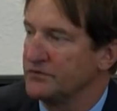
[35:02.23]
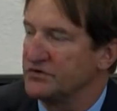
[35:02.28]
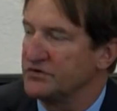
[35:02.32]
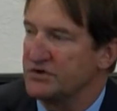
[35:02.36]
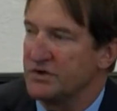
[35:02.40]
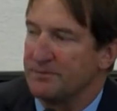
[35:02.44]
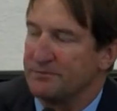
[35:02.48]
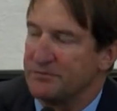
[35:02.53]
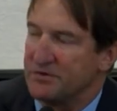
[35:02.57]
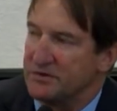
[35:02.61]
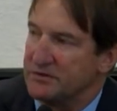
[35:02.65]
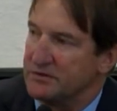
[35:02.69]

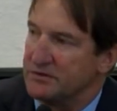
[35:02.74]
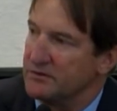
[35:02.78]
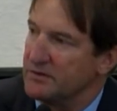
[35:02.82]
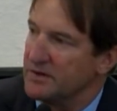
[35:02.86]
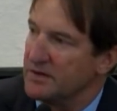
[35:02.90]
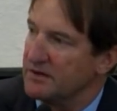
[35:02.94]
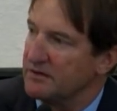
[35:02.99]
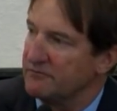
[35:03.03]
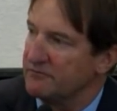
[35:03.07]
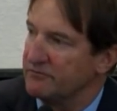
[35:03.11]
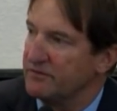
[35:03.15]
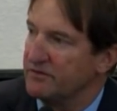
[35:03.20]
Something to
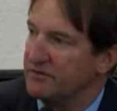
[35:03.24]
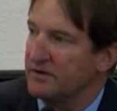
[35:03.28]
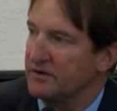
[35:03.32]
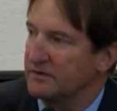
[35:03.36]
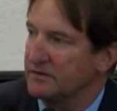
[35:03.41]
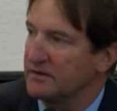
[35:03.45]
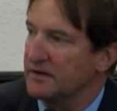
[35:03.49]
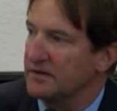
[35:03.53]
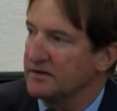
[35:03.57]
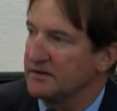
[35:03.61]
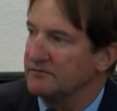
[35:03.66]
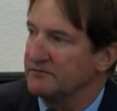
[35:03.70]
that
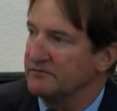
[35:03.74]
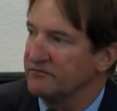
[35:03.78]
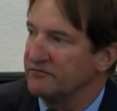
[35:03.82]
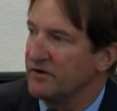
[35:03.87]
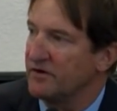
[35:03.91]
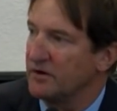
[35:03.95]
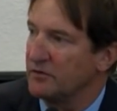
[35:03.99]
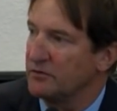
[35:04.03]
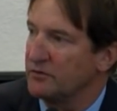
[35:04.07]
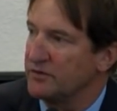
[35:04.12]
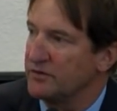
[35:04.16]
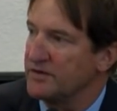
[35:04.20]
effect. I didn't
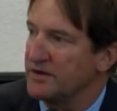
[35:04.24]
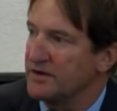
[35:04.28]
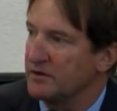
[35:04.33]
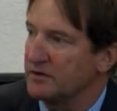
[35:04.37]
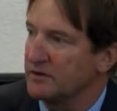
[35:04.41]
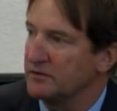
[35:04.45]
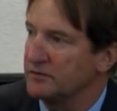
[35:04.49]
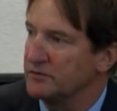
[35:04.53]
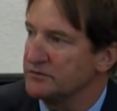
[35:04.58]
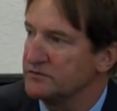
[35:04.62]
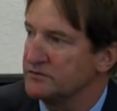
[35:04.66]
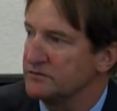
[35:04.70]
follow it that
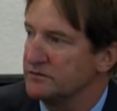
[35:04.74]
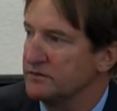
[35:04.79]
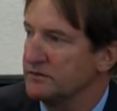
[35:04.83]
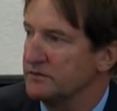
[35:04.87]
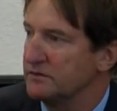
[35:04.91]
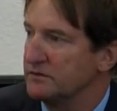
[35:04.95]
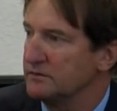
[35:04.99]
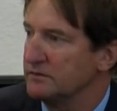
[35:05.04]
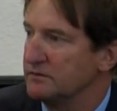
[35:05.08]
closely.